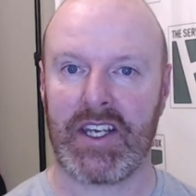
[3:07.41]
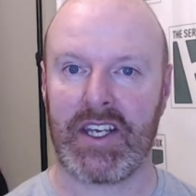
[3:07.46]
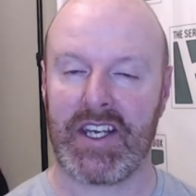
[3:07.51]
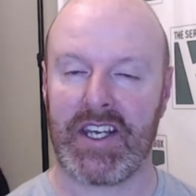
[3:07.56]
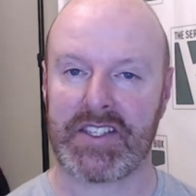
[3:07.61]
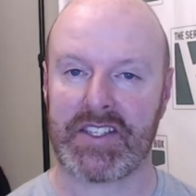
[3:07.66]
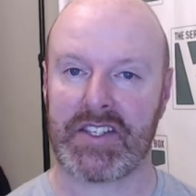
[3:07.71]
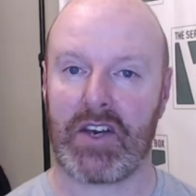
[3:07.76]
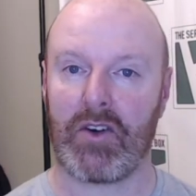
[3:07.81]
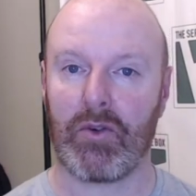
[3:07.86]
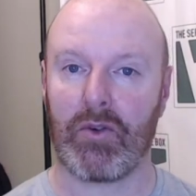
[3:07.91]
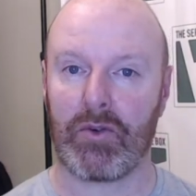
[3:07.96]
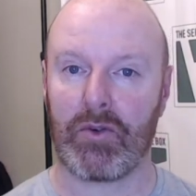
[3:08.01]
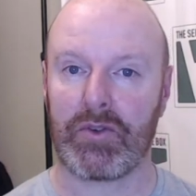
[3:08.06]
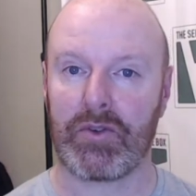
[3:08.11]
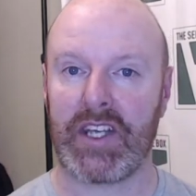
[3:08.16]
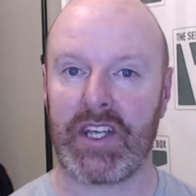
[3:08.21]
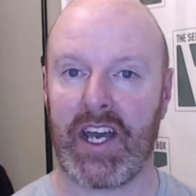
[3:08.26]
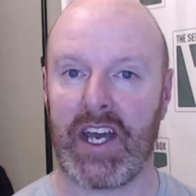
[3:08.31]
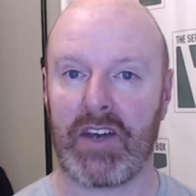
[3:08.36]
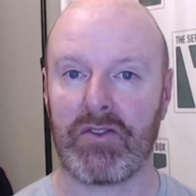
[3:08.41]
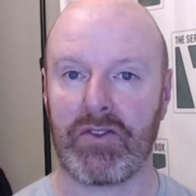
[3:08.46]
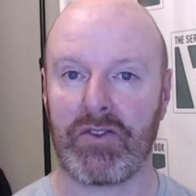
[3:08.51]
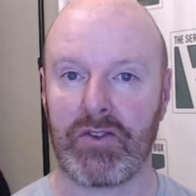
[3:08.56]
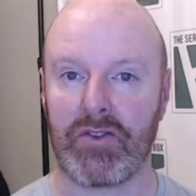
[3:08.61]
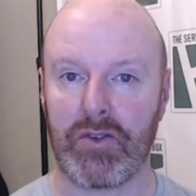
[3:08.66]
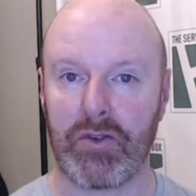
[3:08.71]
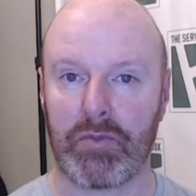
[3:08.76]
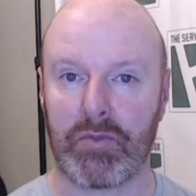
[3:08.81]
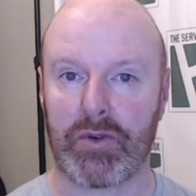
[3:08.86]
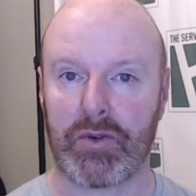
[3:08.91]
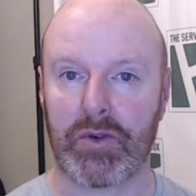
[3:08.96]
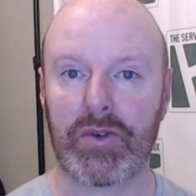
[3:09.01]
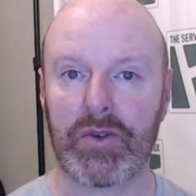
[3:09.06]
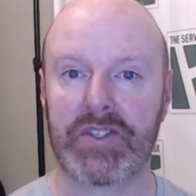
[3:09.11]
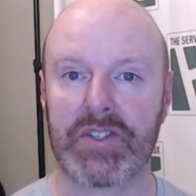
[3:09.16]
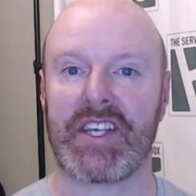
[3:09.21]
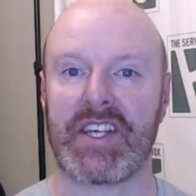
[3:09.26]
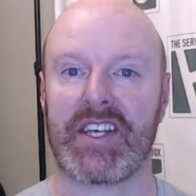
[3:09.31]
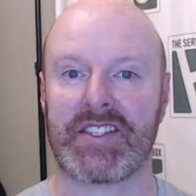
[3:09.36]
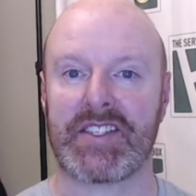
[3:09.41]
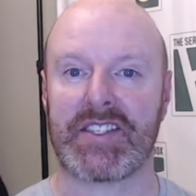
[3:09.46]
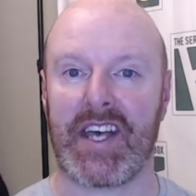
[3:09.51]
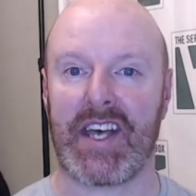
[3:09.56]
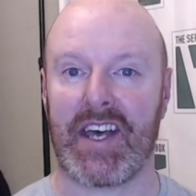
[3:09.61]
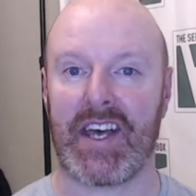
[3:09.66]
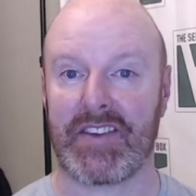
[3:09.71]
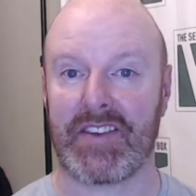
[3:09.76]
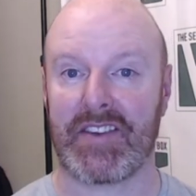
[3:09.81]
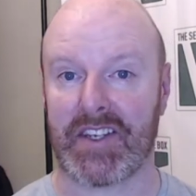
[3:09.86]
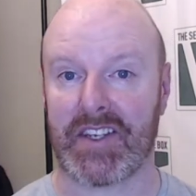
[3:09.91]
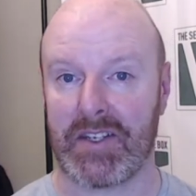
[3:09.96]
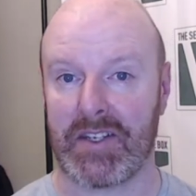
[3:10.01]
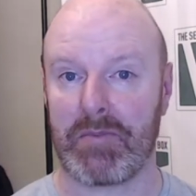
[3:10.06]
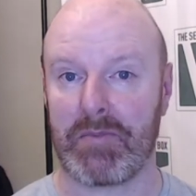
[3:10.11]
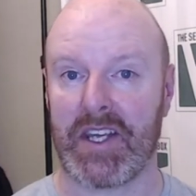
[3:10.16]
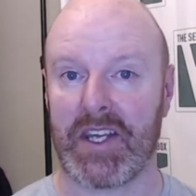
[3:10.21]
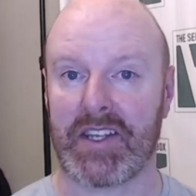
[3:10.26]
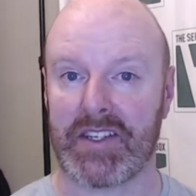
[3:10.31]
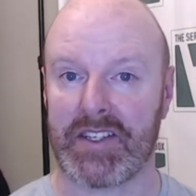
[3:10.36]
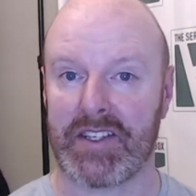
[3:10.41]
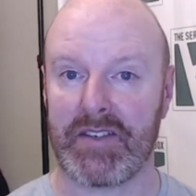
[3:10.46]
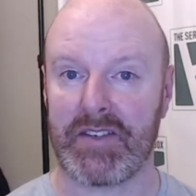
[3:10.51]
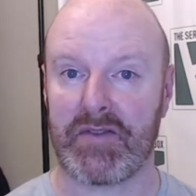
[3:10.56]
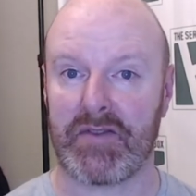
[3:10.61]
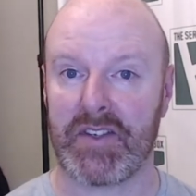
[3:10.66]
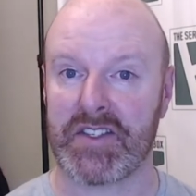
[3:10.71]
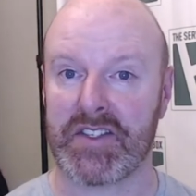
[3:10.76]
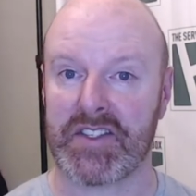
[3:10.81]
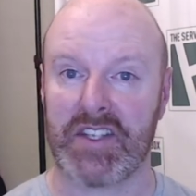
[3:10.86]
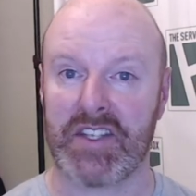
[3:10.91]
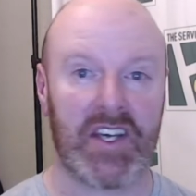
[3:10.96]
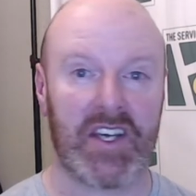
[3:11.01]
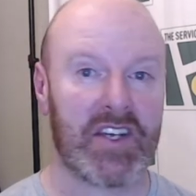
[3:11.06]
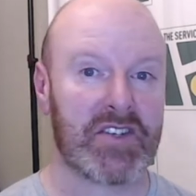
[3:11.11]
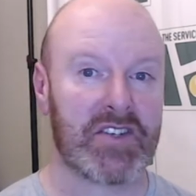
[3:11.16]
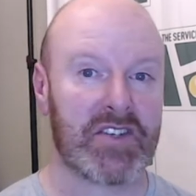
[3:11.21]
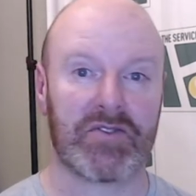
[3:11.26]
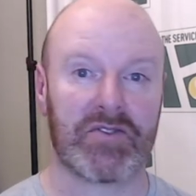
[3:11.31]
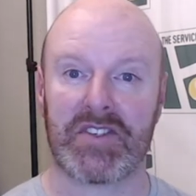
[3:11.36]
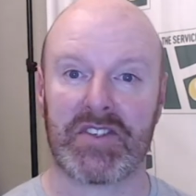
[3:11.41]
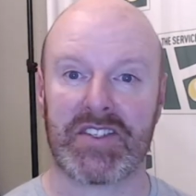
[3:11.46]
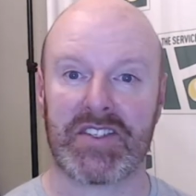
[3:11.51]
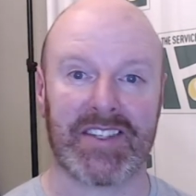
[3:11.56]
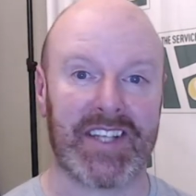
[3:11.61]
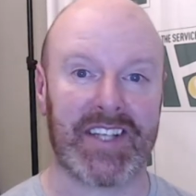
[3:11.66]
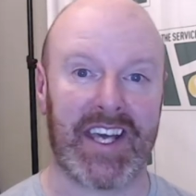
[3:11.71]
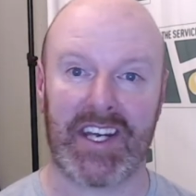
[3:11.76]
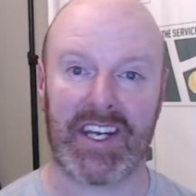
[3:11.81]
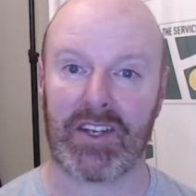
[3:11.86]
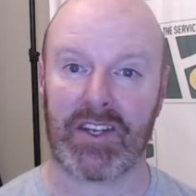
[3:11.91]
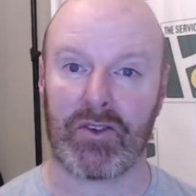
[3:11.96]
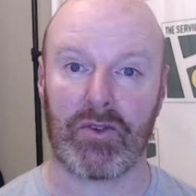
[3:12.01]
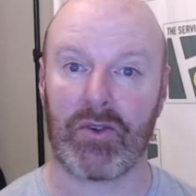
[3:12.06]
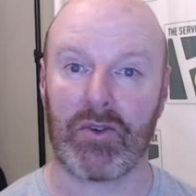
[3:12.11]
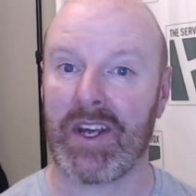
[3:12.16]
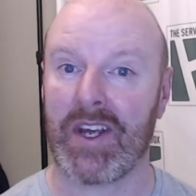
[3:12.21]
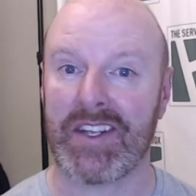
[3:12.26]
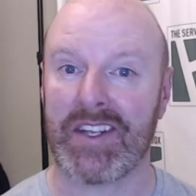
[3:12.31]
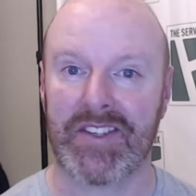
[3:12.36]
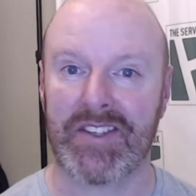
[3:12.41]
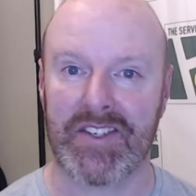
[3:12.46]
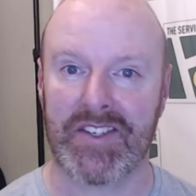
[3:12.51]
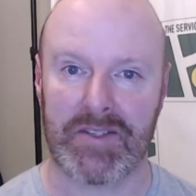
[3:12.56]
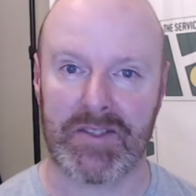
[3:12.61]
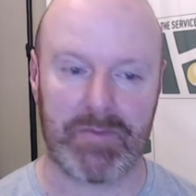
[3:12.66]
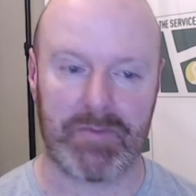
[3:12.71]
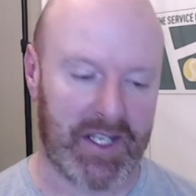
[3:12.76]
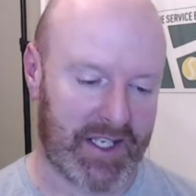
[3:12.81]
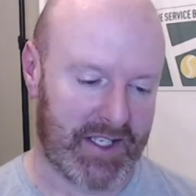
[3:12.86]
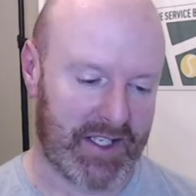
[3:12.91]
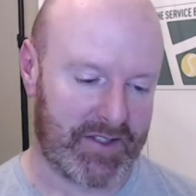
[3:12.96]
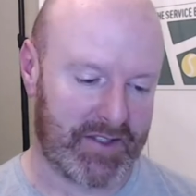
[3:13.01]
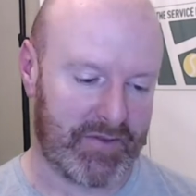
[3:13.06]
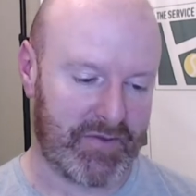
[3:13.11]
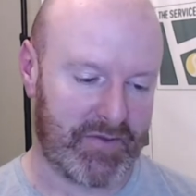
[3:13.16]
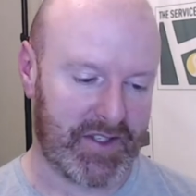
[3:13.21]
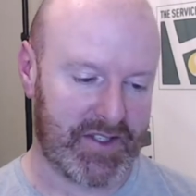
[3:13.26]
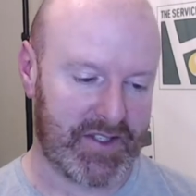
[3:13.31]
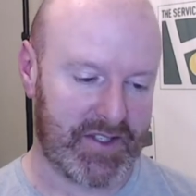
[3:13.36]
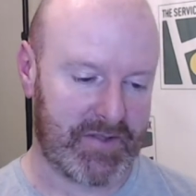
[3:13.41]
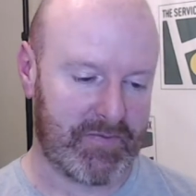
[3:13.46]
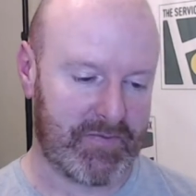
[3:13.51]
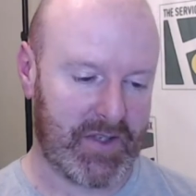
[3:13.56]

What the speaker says: It's only how you process that can make the difference. So just let it go. It doesn't make a difference.